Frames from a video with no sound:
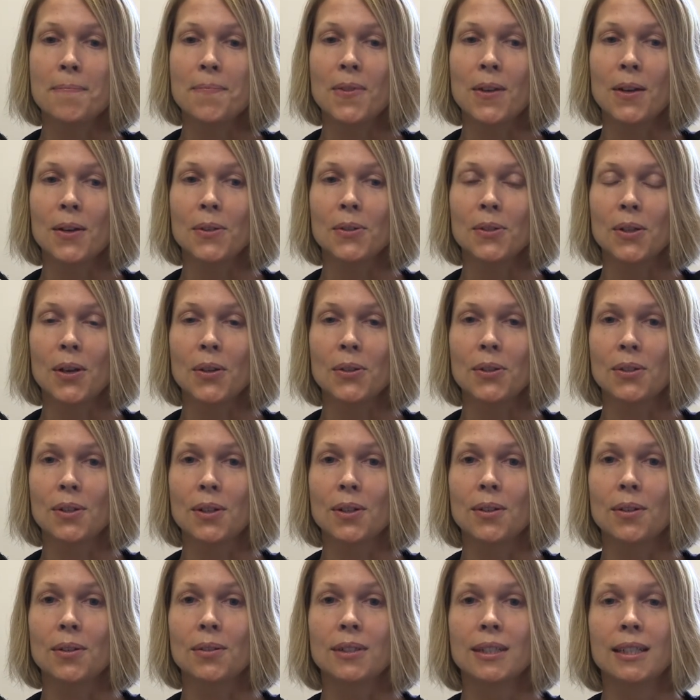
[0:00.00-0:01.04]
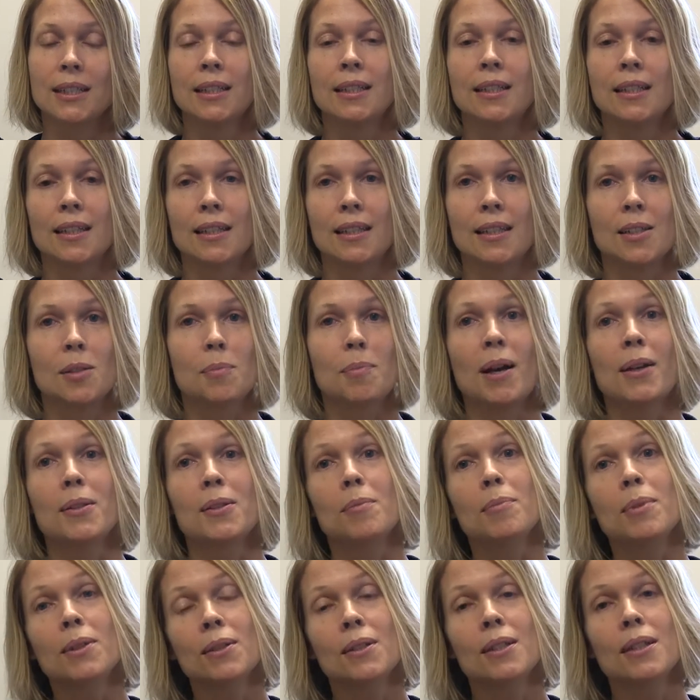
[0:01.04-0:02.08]
There's also this
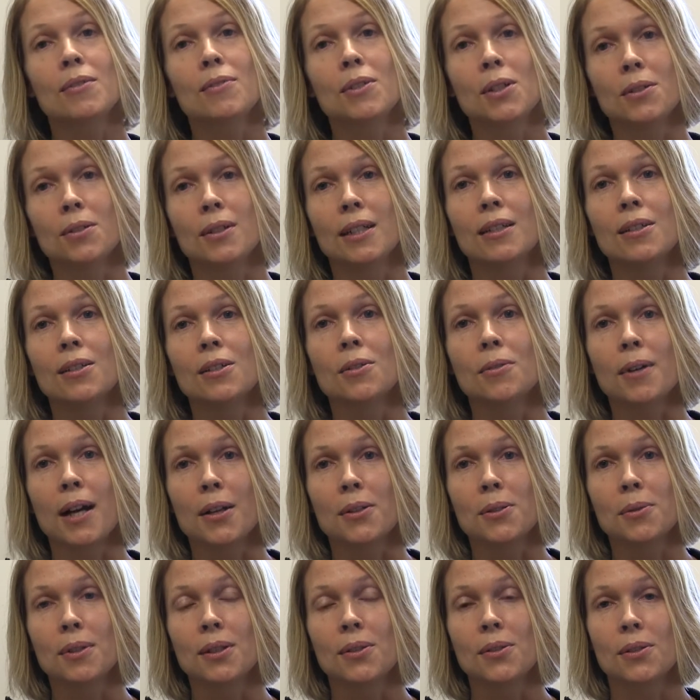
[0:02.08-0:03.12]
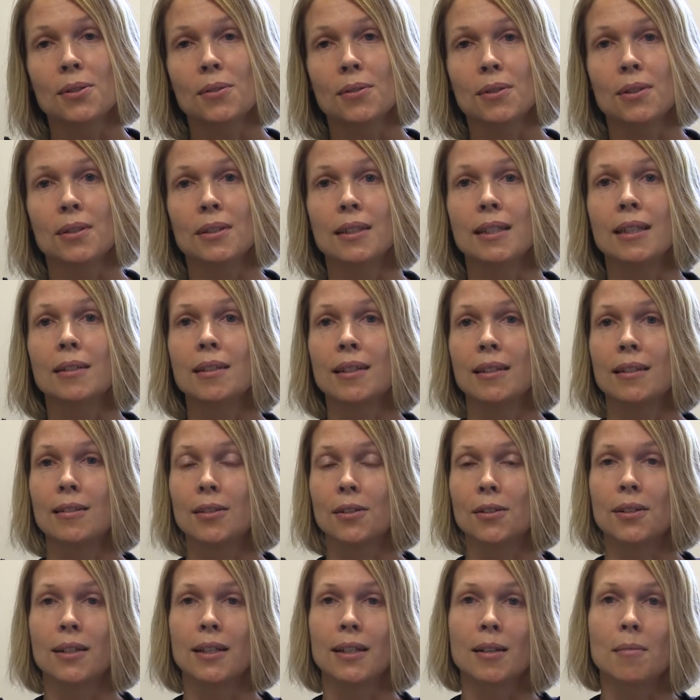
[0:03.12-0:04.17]
possibility of going to graduate school and
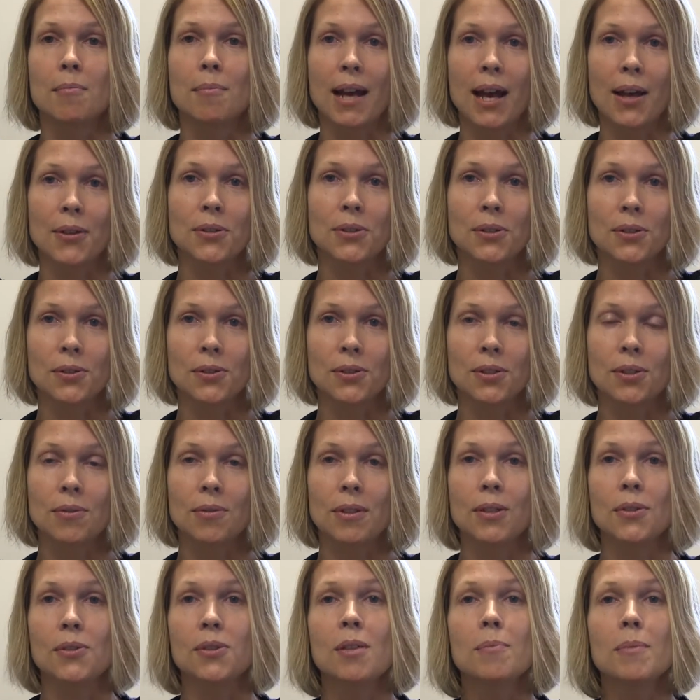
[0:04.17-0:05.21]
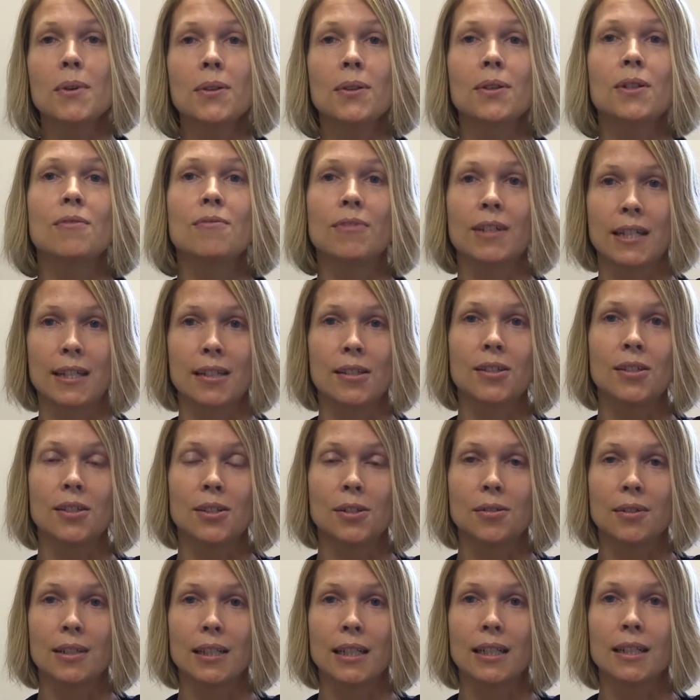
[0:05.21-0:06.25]
earning a master's degree or some other advanced
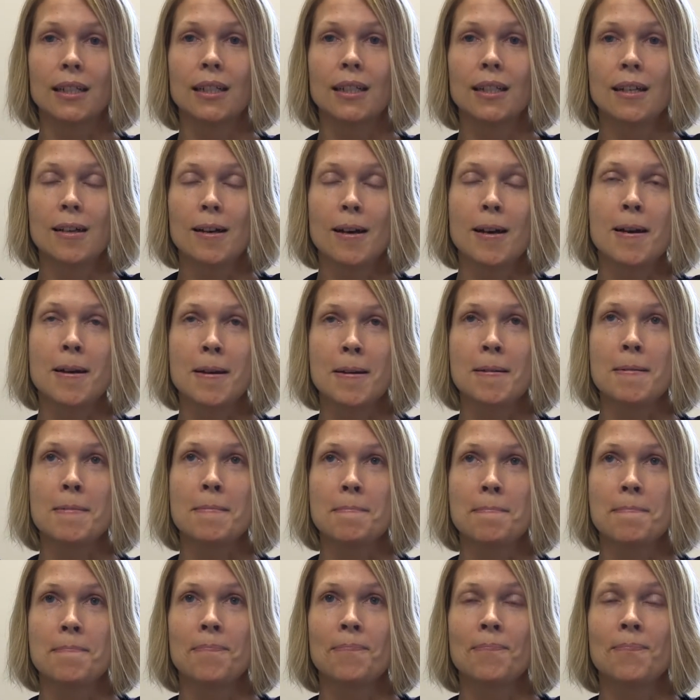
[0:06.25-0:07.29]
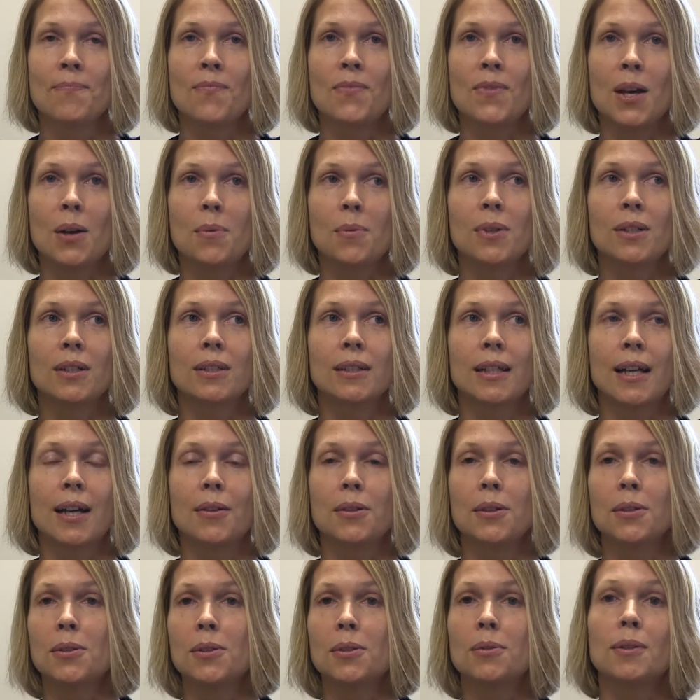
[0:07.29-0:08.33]
degree that would allow
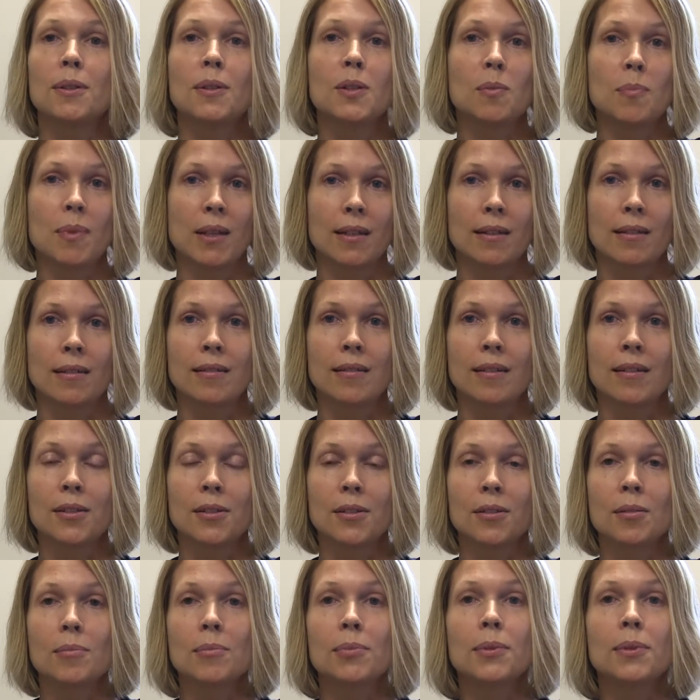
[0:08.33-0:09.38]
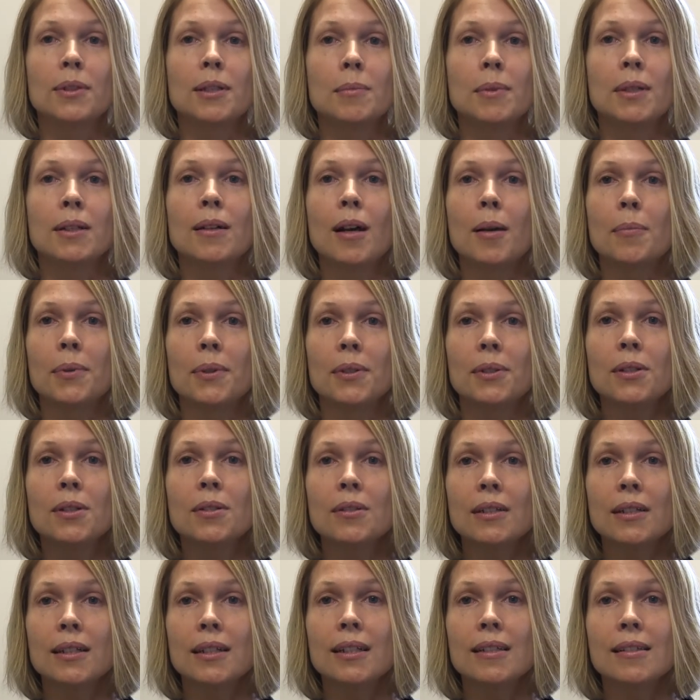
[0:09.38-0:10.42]
you to expand on your employment
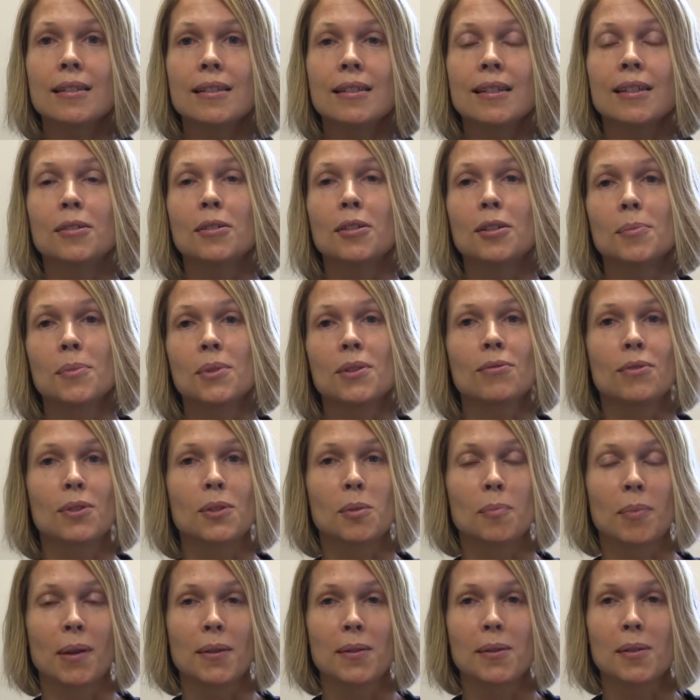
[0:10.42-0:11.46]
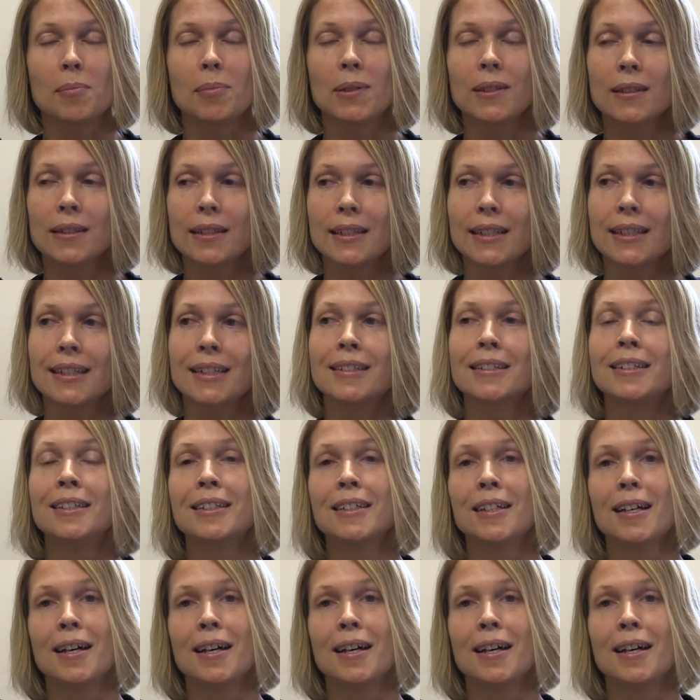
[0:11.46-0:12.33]
opportunities in terms of responsibility,